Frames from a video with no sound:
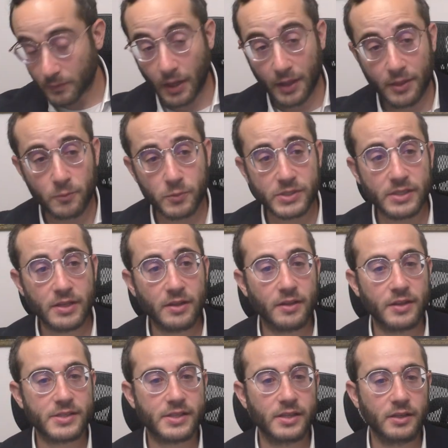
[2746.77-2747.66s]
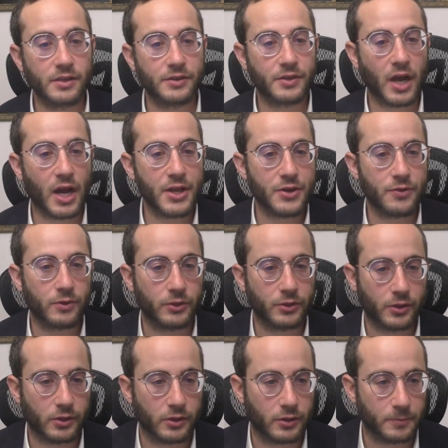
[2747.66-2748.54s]
And there was this little
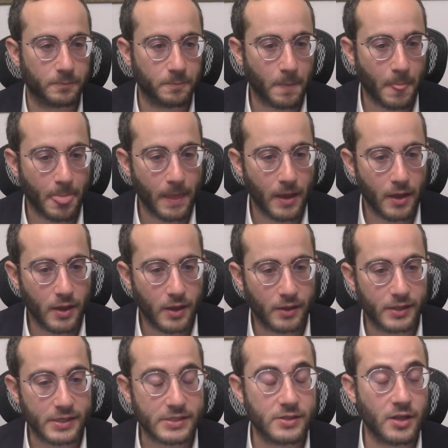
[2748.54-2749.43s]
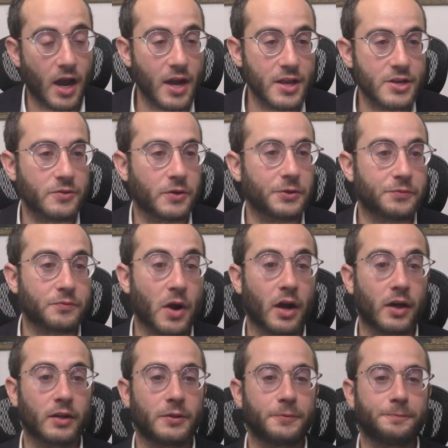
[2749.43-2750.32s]
nine-year-old girl, this nine-year-old
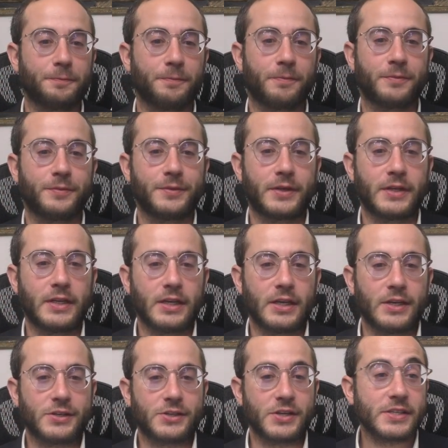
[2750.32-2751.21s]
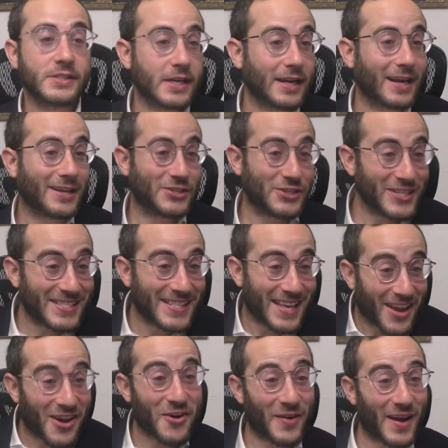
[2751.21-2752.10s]
Rachel she's sitting and she's
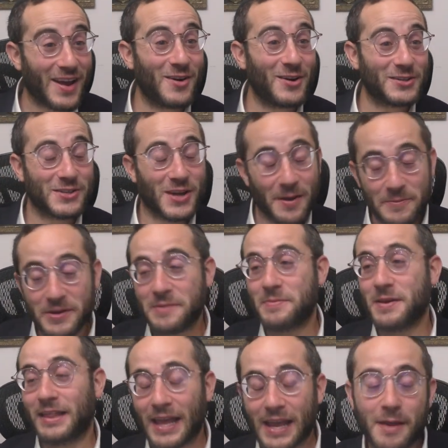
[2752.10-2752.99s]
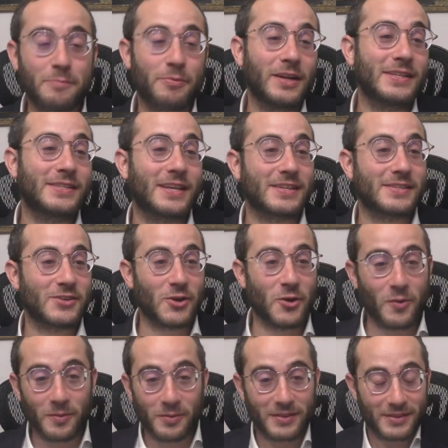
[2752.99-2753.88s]
thinking, okay, also, I'm going to be like a princess, you
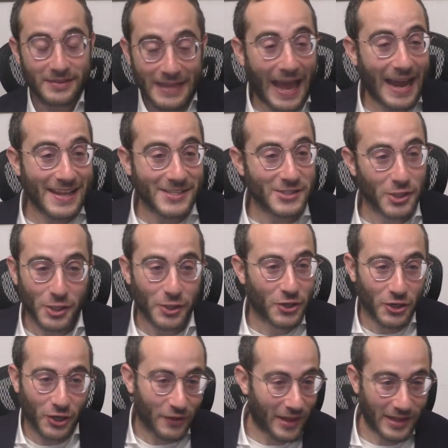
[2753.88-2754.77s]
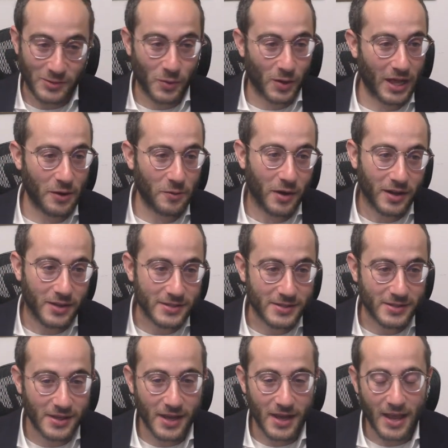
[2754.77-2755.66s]
know, daddy's a little girl, that's all I
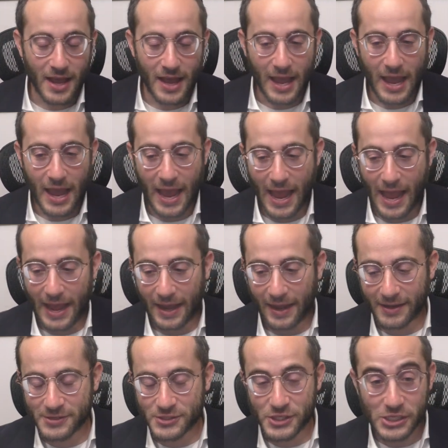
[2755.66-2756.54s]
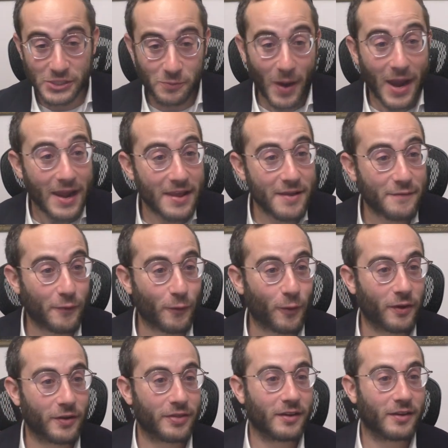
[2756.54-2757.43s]
was. And she's waiting
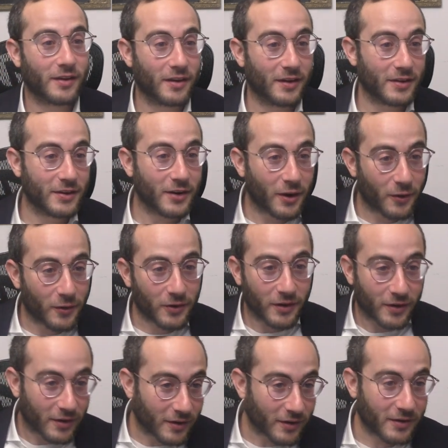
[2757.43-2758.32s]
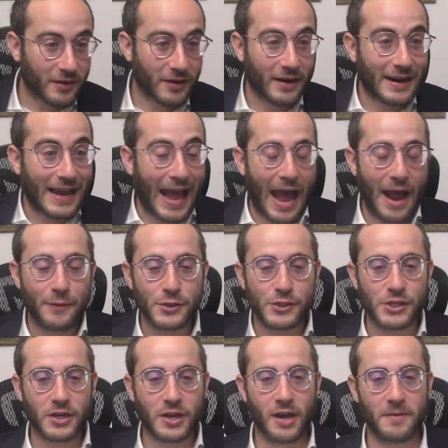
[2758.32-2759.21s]
for the, you know, her, her
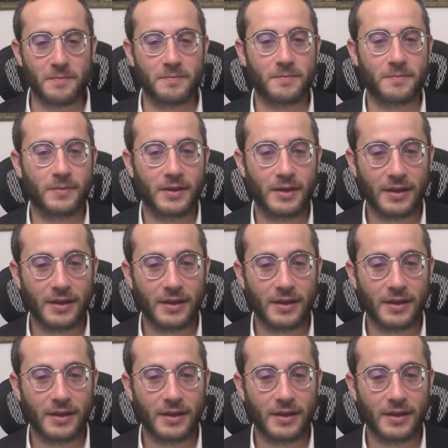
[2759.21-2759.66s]
carriage to come.